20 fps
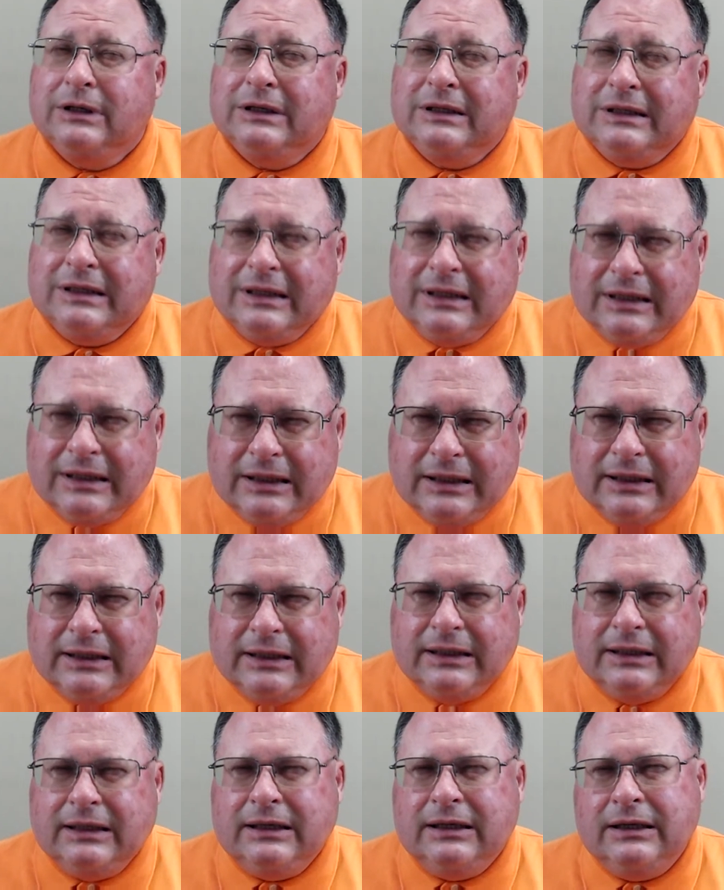
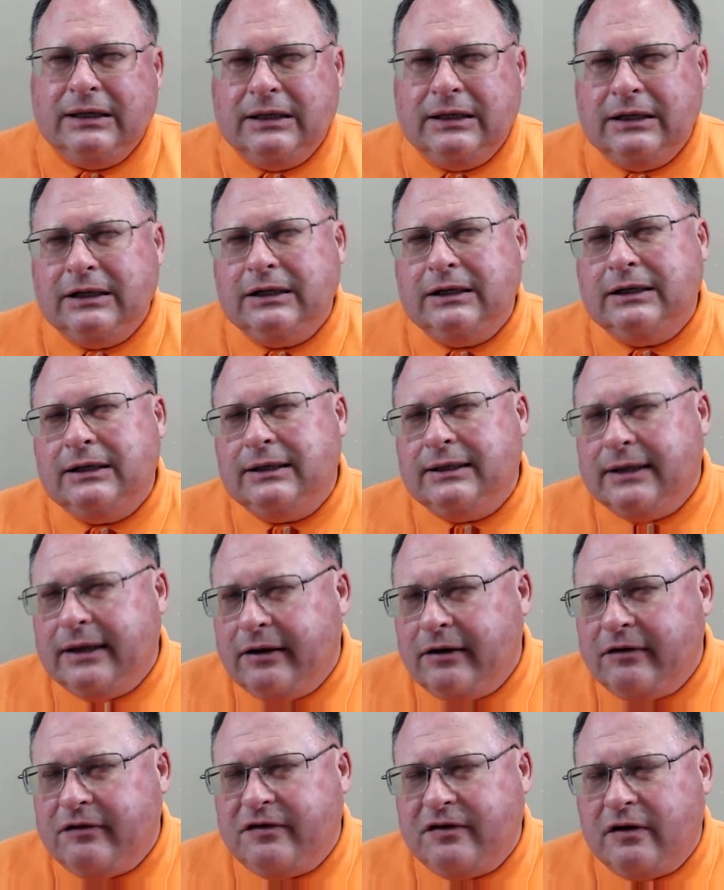not
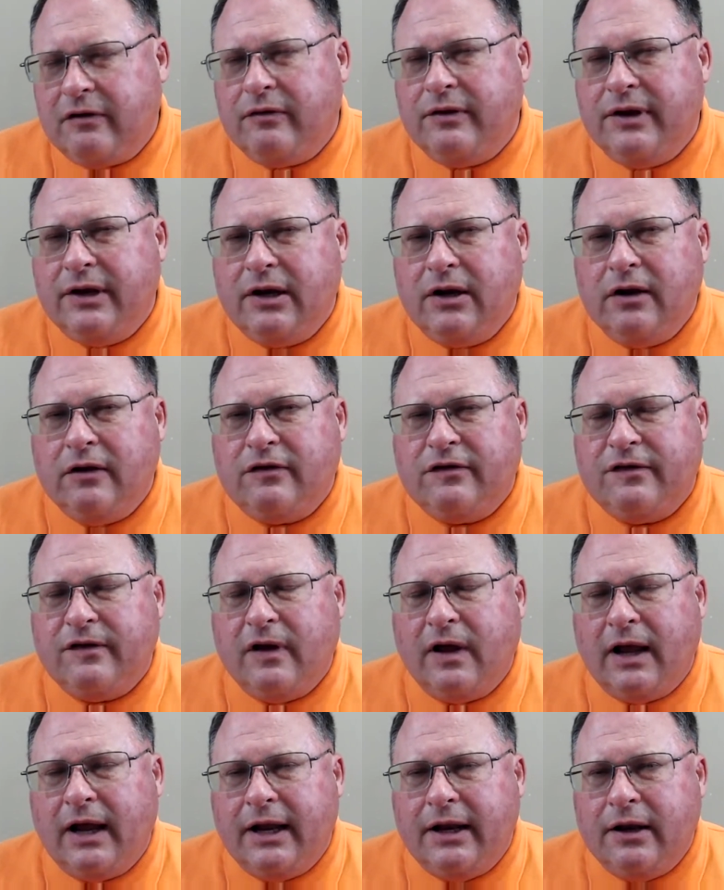necessarily a good
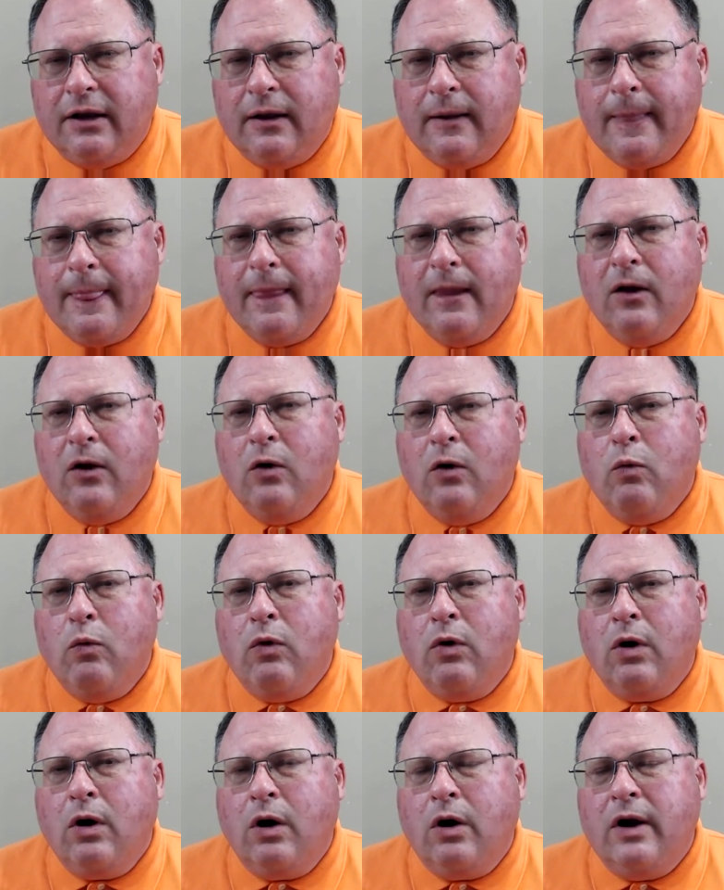sign.
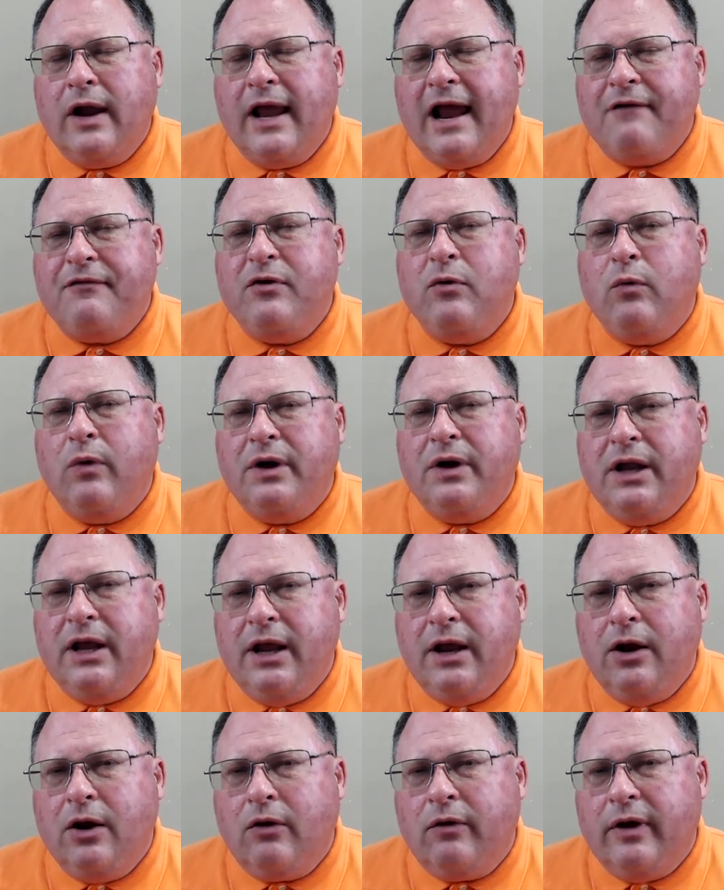Or everyone
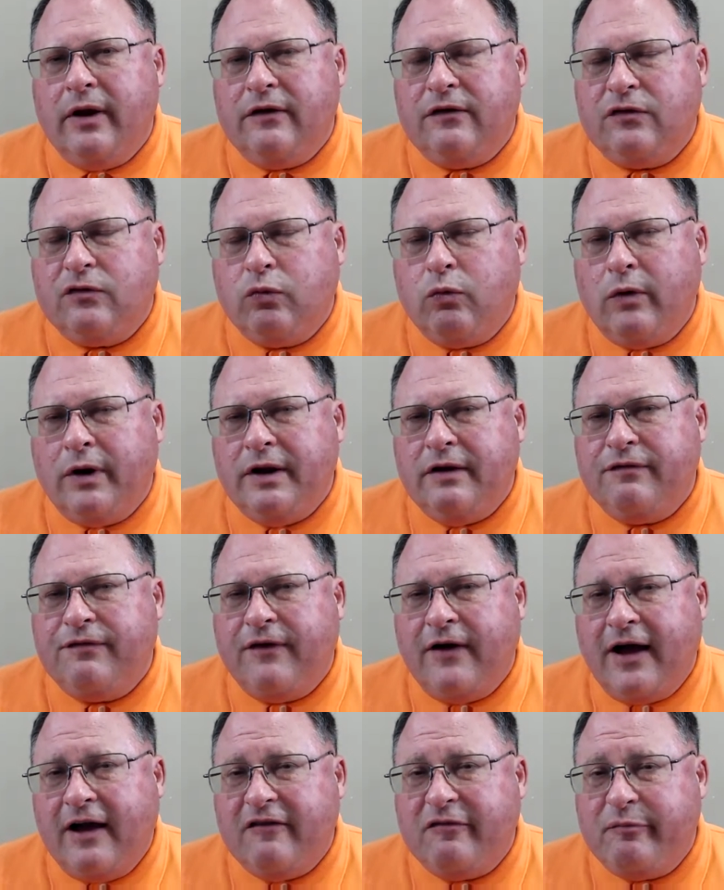here is
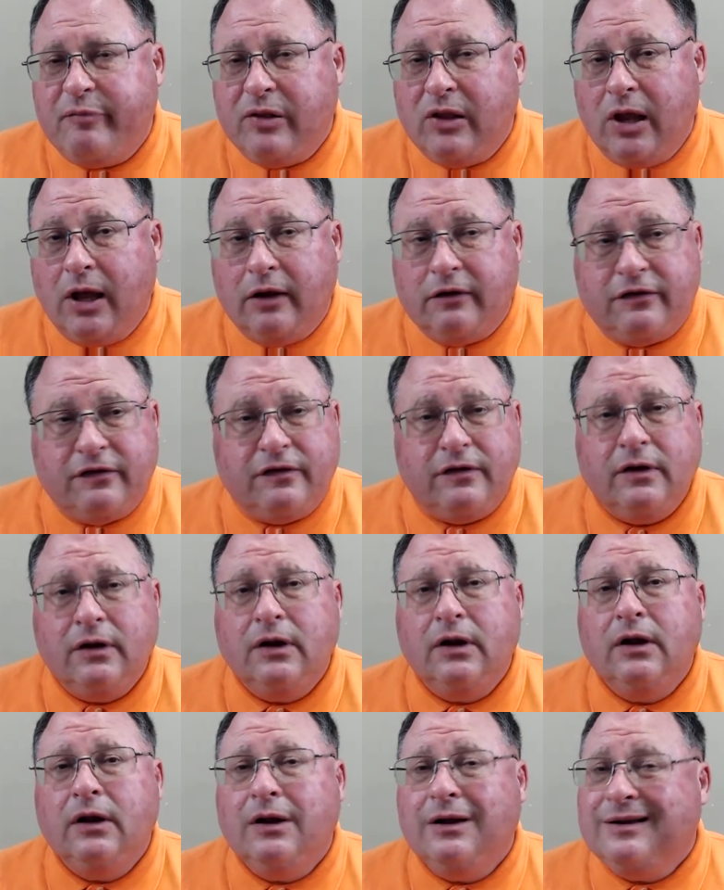25 plus.
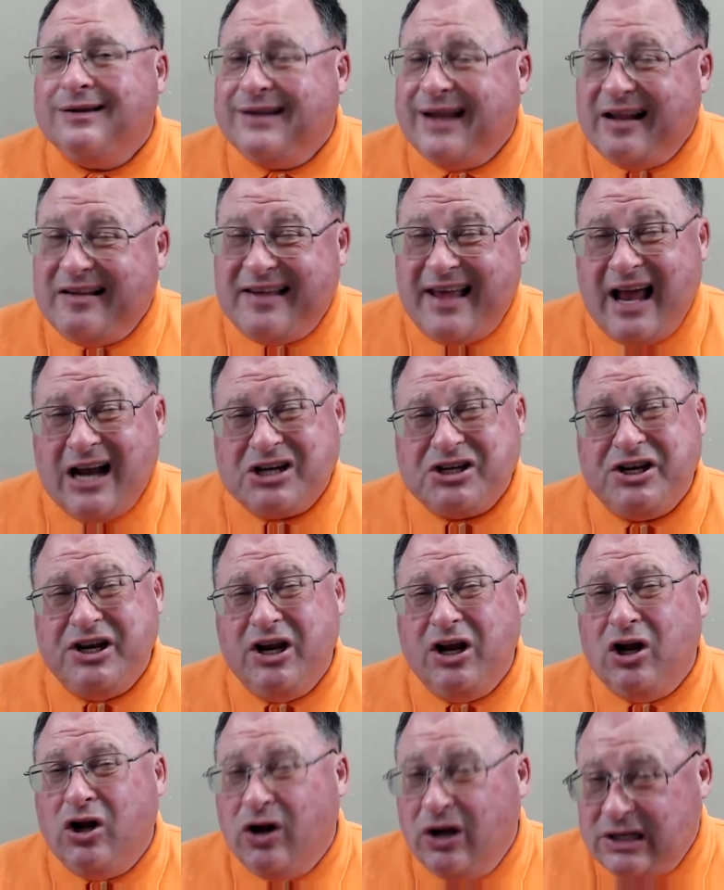That's actually a
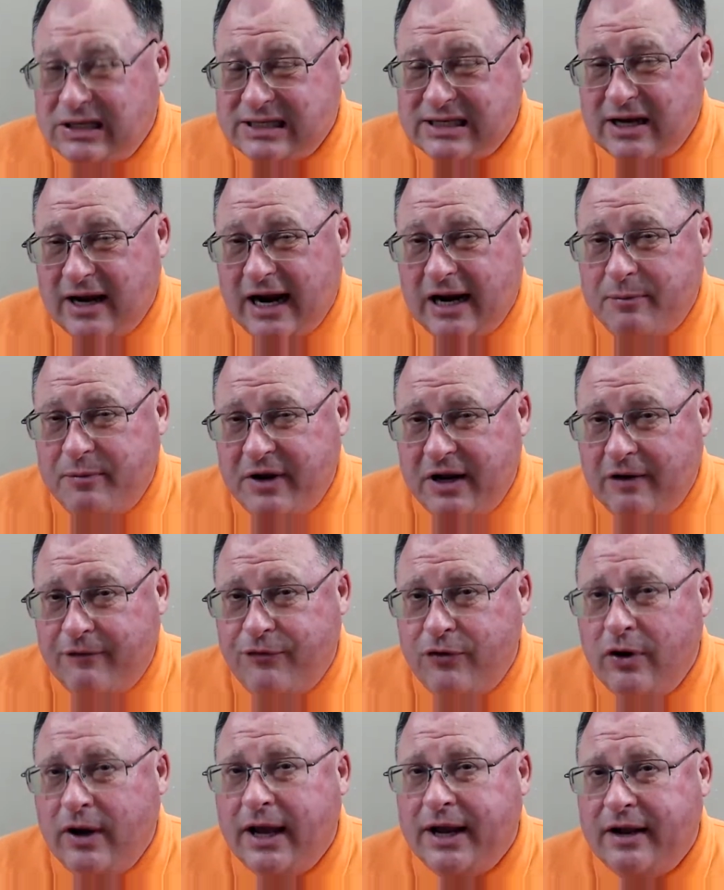good sign, meaning if you
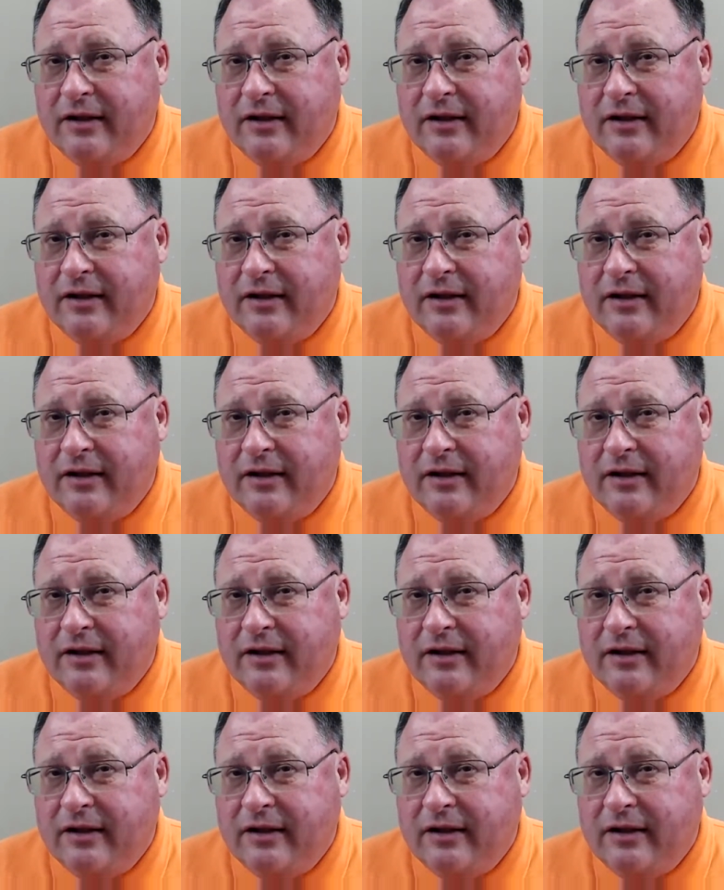get into